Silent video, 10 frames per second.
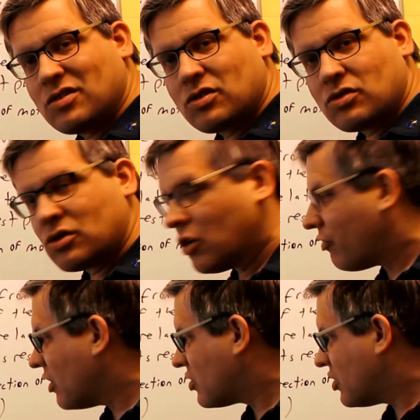So
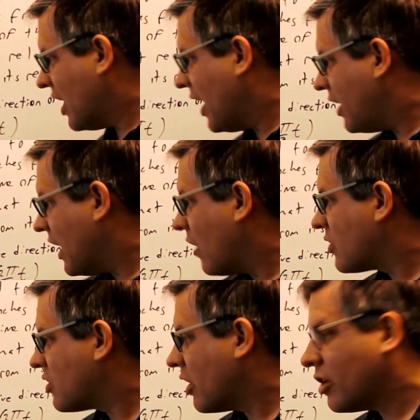if it's ten, I would
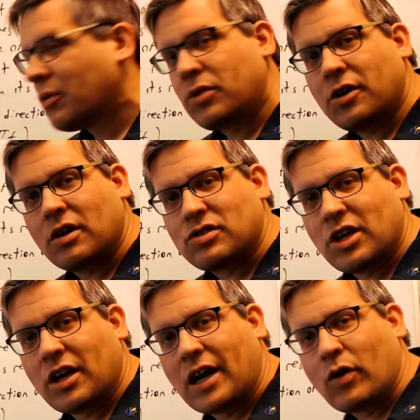start it up here at
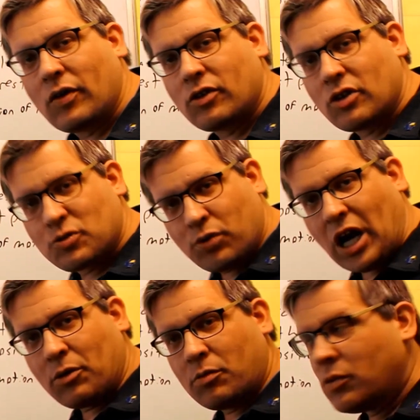ten. However, this
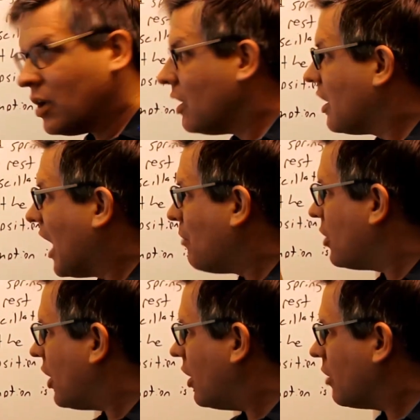problem, I'm
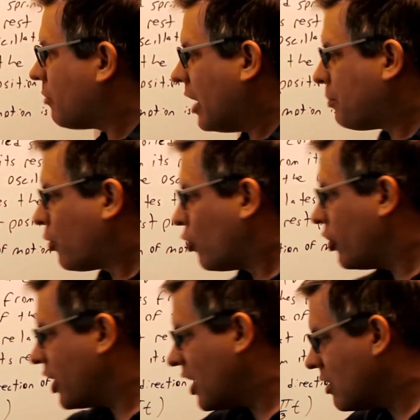beginning by
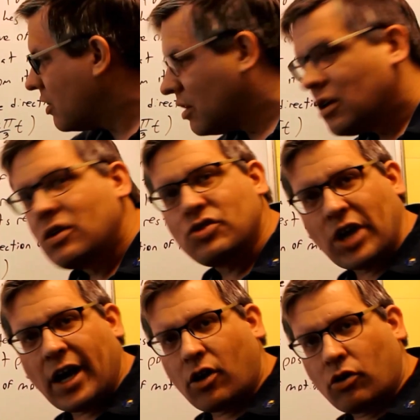pulling it
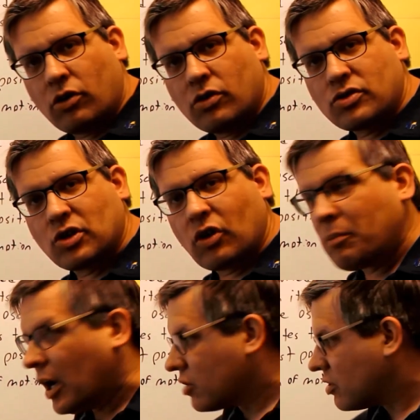down. So
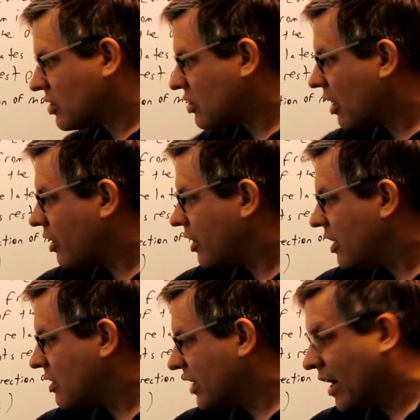I'm actually starting
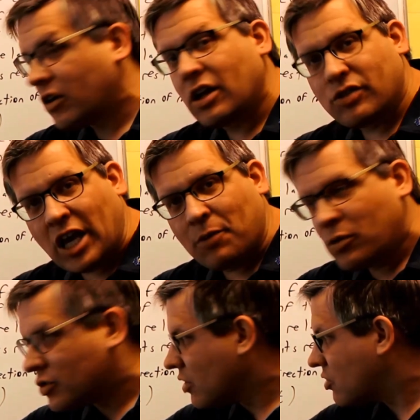it down at that
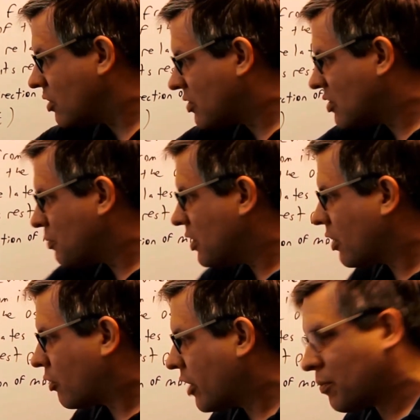position. This would be
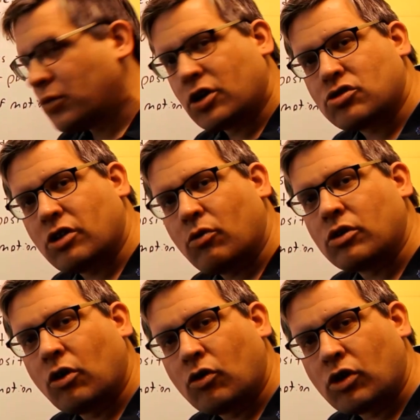the correct picture that
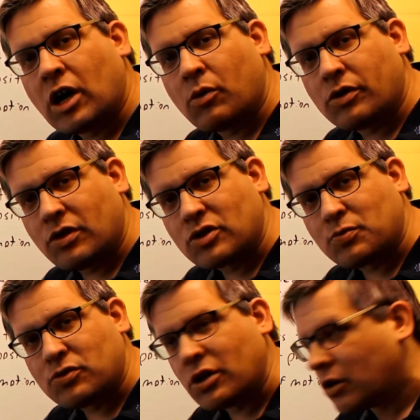would go along with this
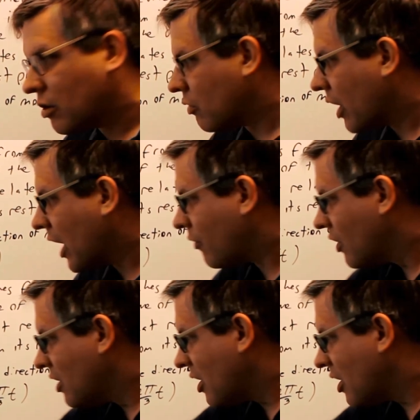particular graph.